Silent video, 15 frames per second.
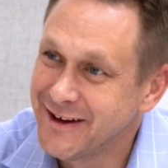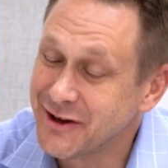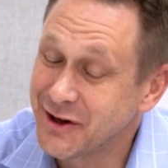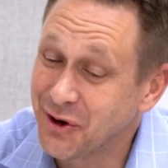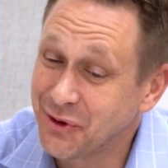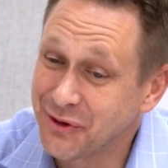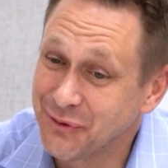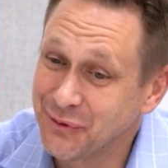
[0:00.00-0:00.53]
You
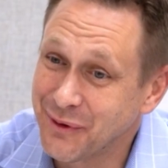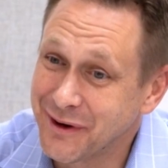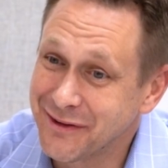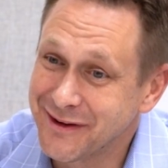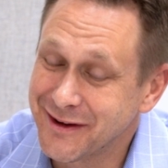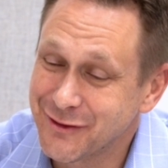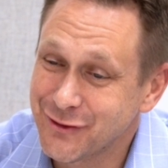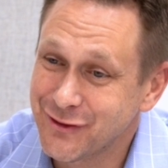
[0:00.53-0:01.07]
know, that one
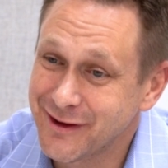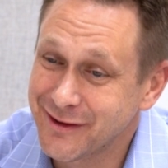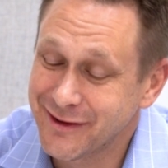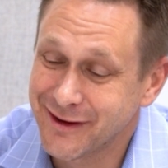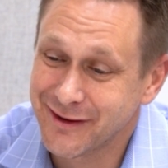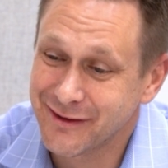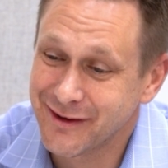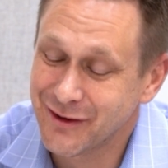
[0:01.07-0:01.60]
of the interesting
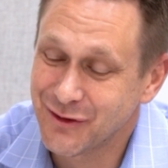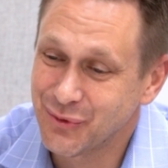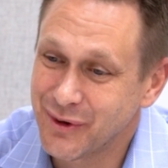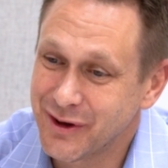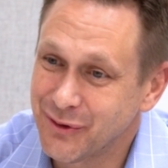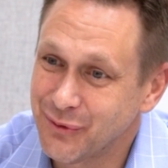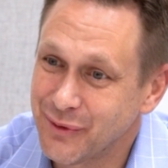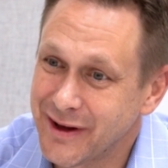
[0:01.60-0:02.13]
things is
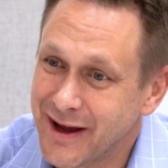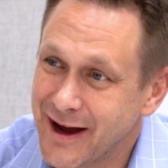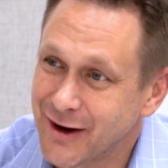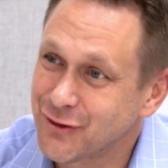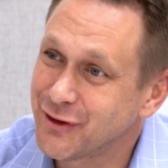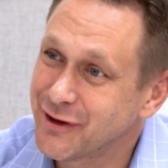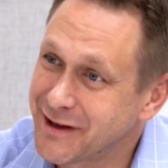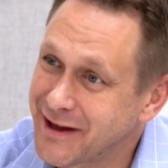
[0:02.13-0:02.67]
we we
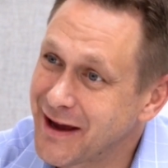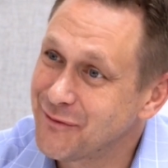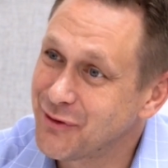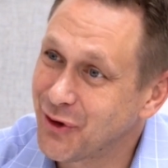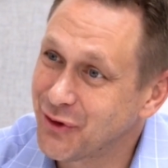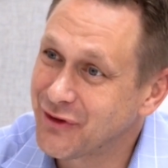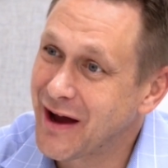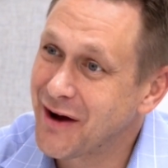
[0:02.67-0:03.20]
actually gave
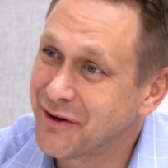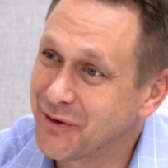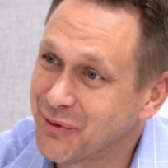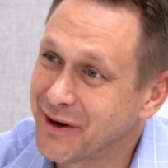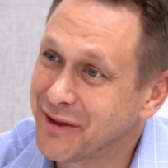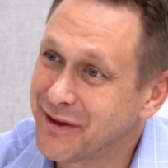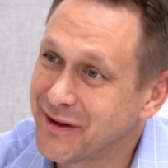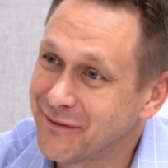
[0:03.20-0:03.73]
those out at
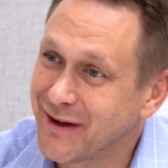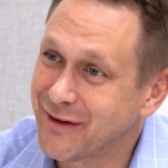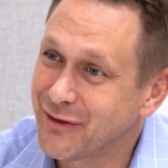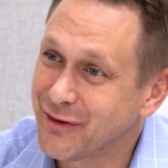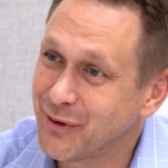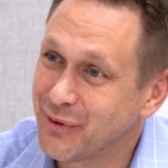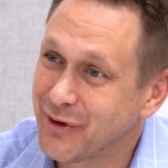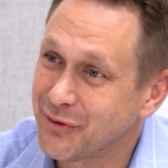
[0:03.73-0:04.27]
one of the
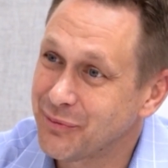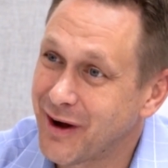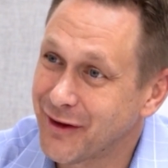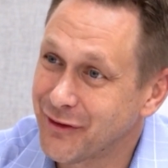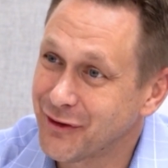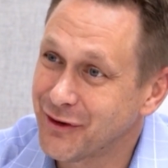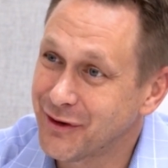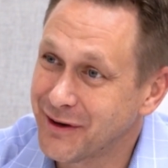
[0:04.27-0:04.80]
events that we
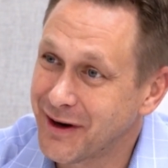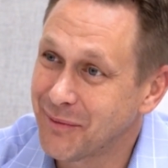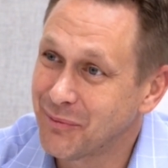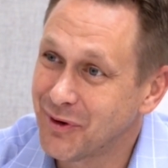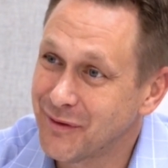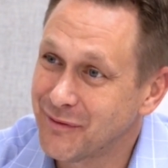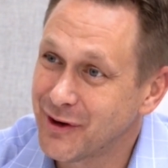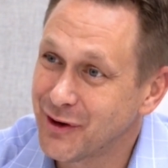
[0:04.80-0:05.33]
sponsored a
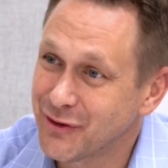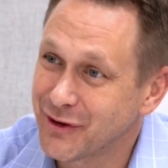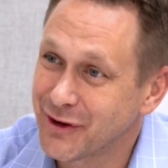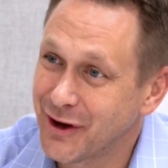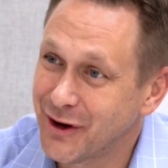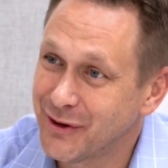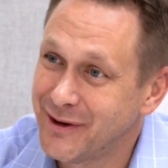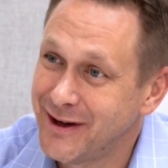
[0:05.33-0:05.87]
number of years
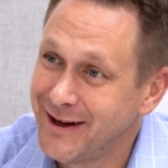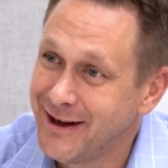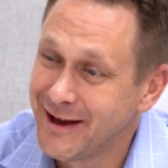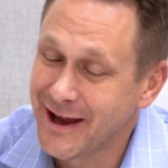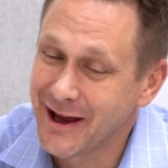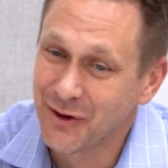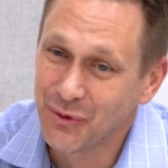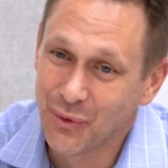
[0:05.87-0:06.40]
ago,
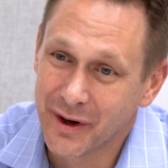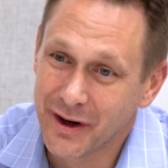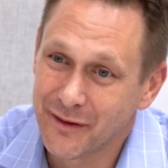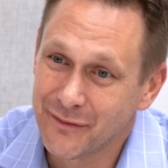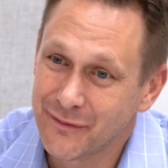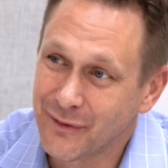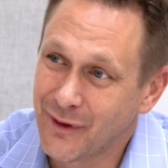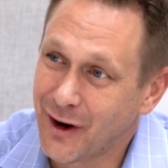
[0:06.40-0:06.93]
and one
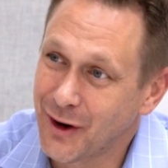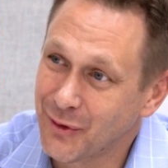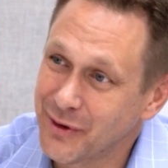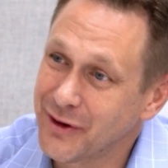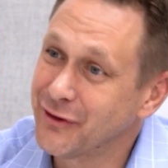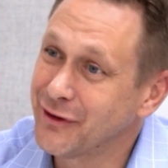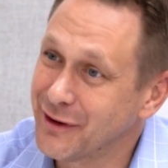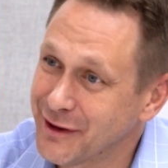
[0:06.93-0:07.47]
of our
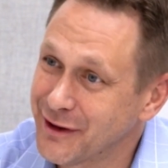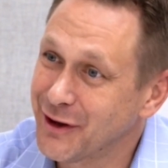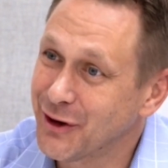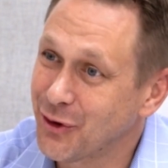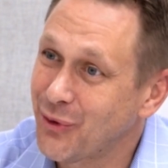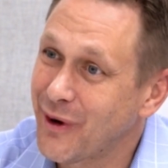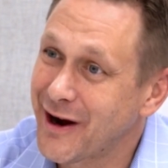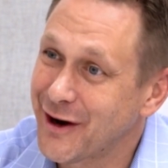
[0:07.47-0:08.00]
recently
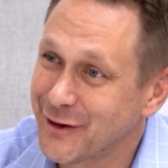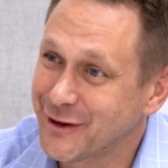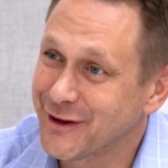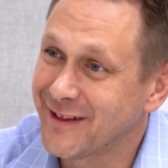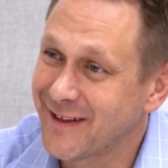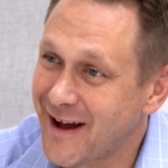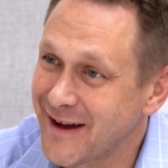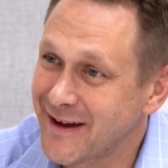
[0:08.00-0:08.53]
acquired
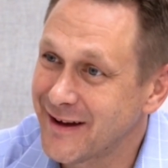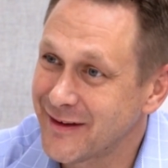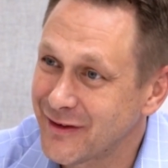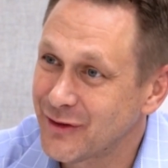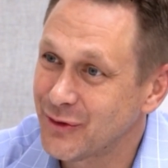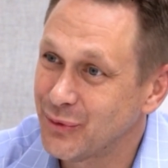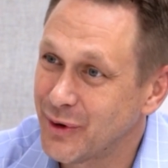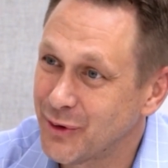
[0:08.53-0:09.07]

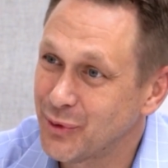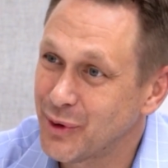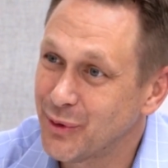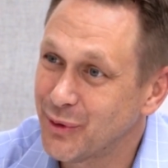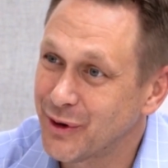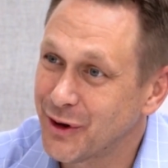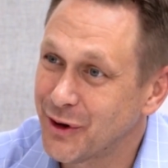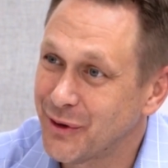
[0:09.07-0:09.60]
clients, when we
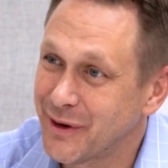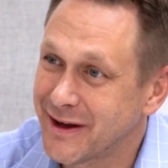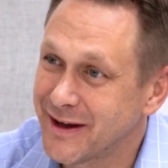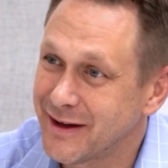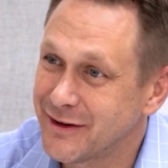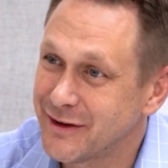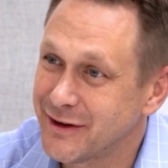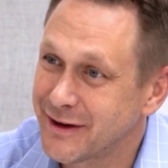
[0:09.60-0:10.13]
were going
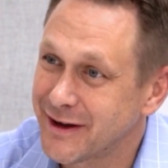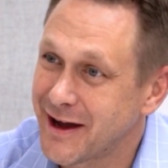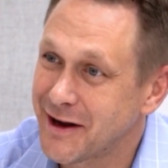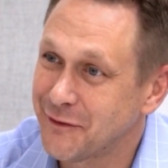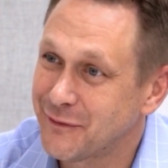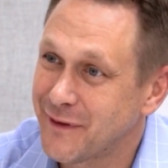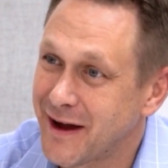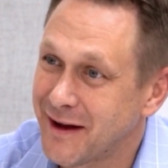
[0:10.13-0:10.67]
in to
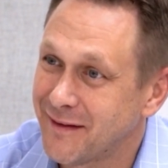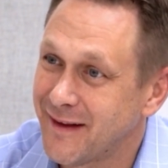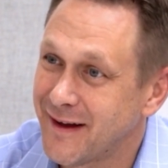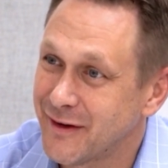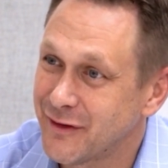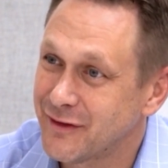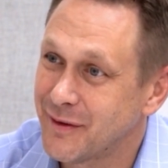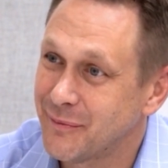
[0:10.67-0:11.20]
kind of
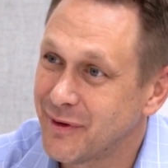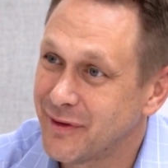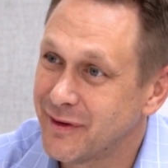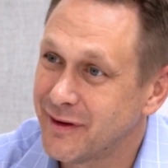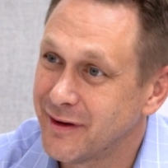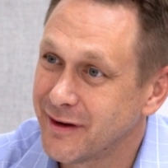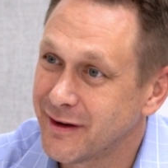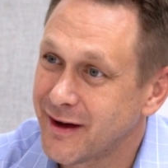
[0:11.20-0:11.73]
finalize some of
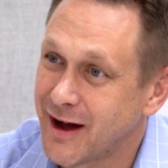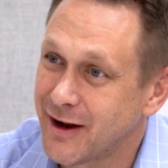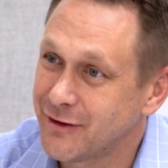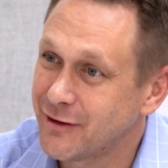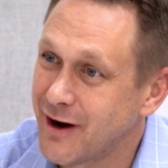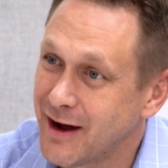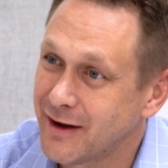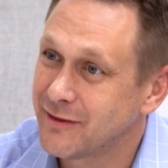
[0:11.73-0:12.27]
the
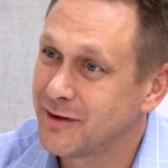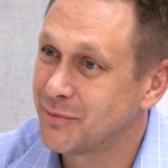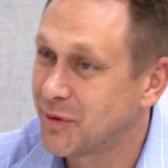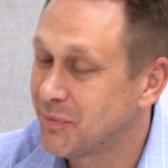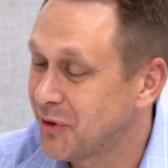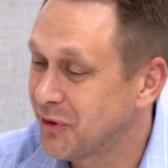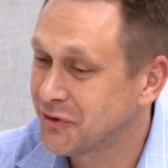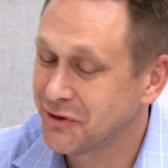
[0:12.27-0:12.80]
contract and
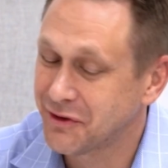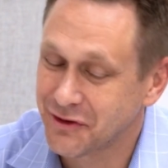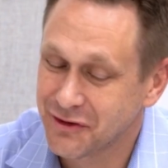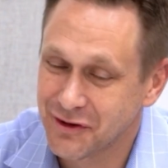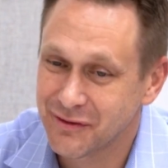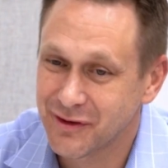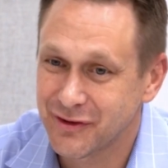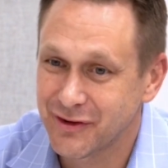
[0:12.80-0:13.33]
proposal and
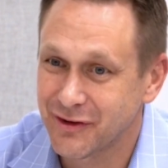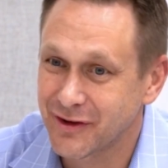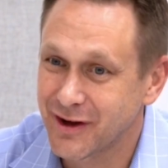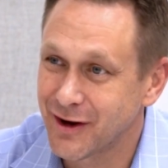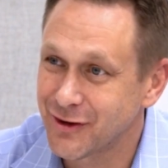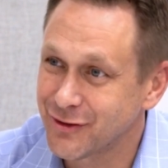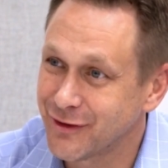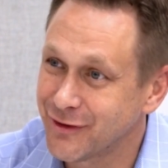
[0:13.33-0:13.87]
service
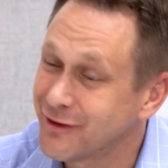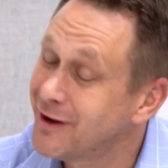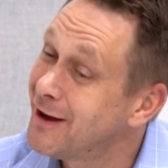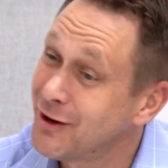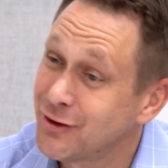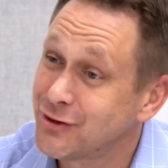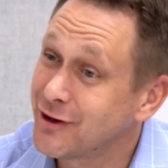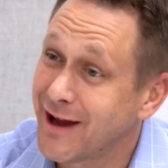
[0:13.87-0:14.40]
discussions,
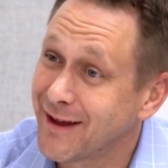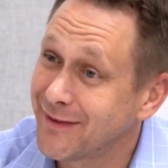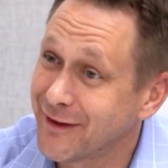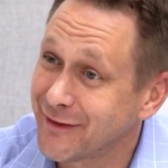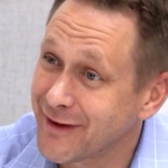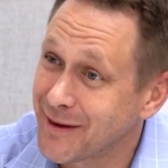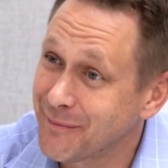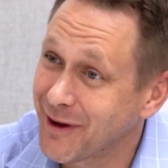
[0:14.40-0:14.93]
she had
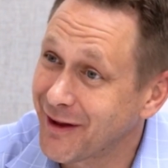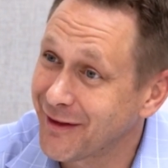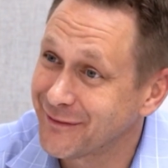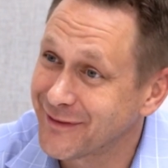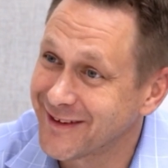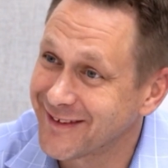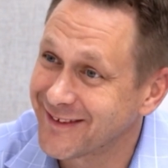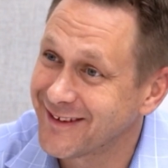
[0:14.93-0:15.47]
the same
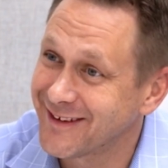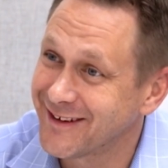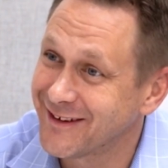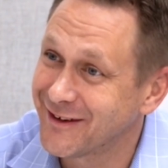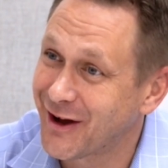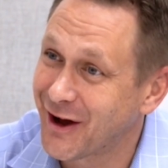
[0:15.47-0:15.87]
elephant sitting